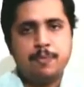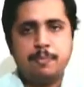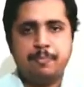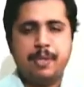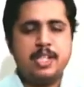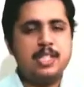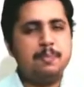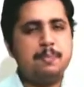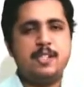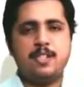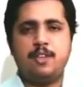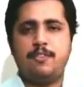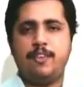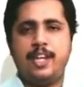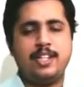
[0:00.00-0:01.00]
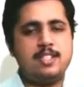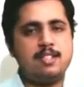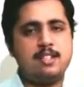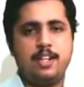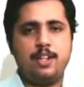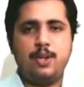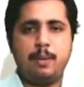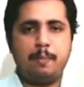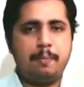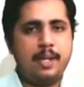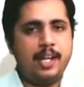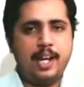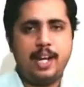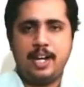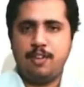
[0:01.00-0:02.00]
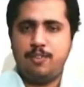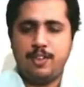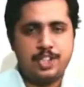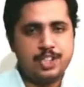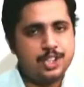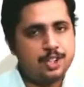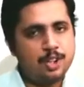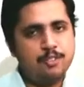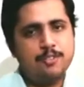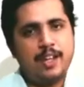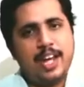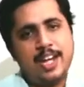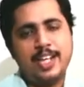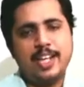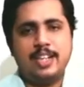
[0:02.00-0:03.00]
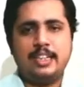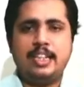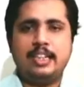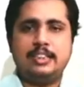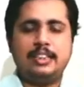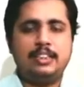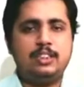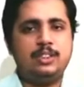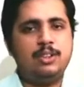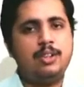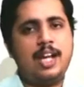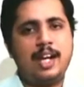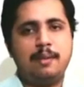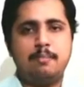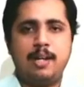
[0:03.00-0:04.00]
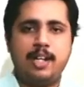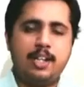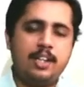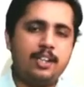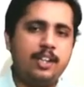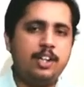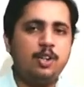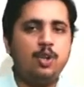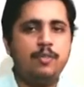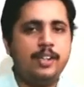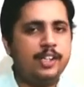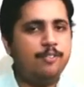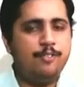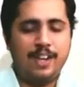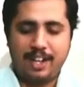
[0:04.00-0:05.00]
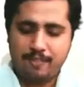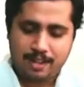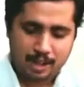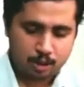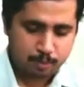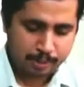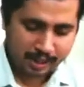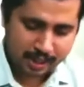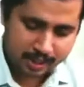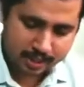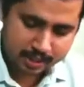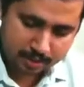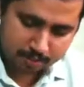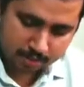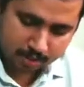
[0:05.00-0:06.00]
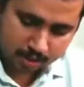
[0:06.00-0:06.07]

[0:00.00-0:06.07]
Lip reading: Principles of AS10 you apply and finish it off. Any other assets to that matter, then go with the fair value mechanism.